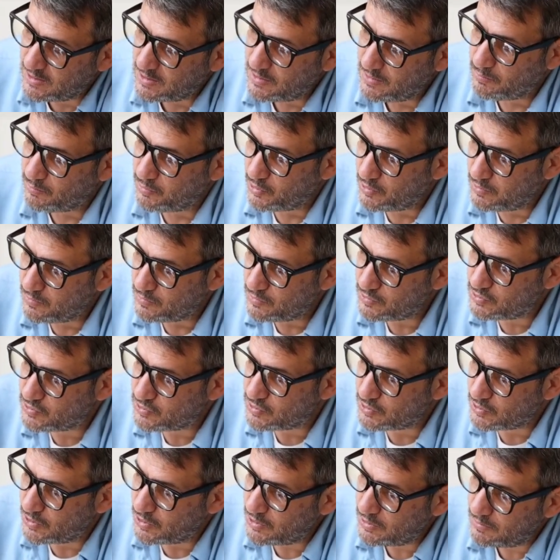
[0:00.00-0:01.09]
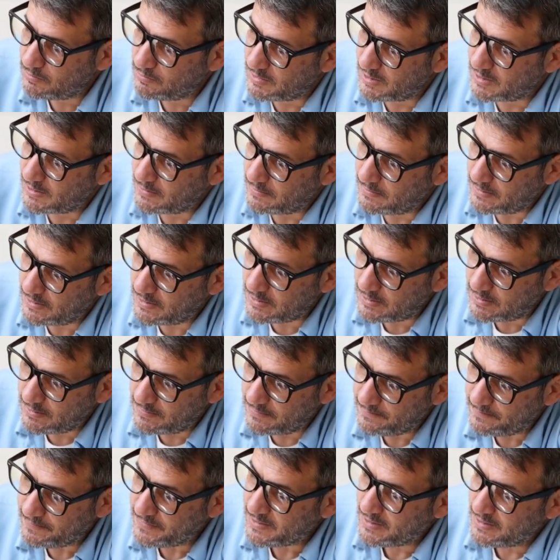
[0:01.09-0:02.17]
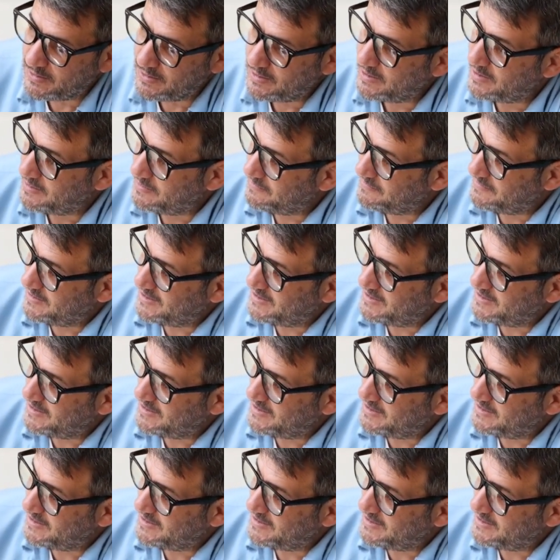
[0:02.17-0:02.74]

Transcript: you know how hard it is to find good